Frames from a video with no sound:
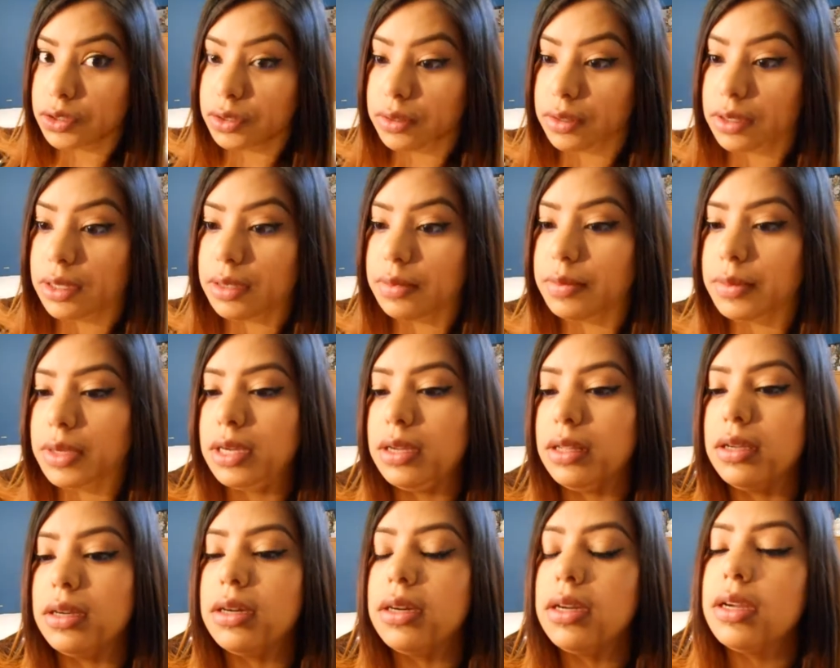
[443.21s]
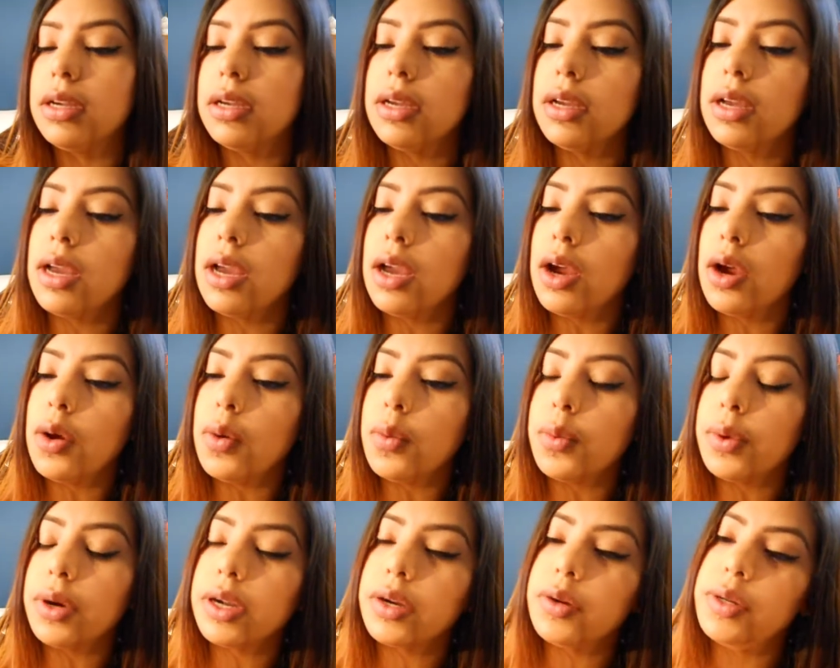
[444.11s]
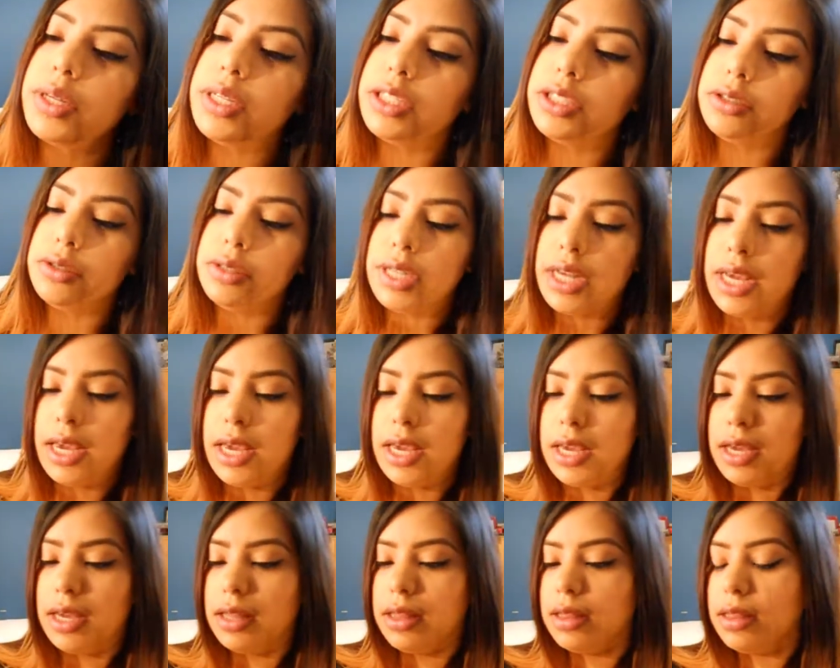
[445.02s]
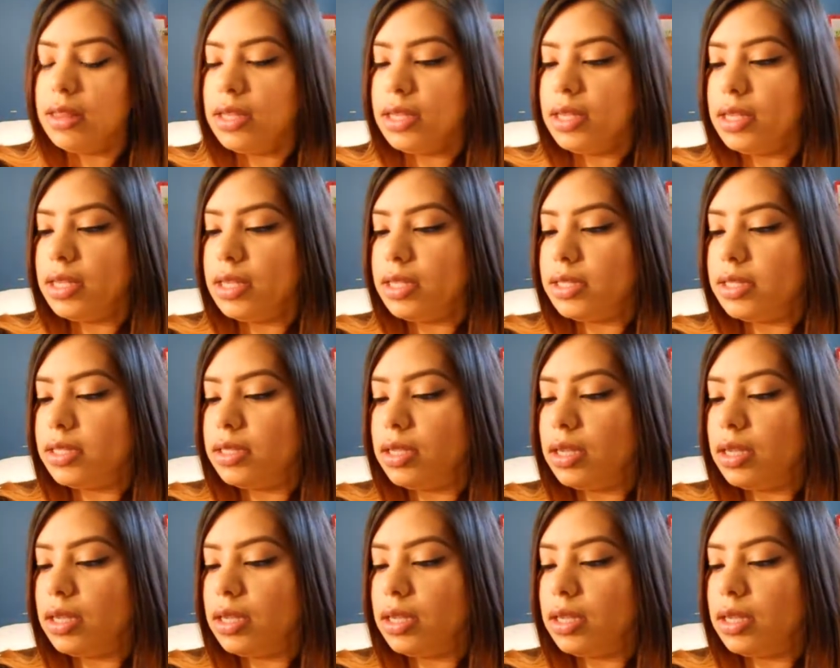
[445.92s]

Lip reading: Extreme color. We're going to take this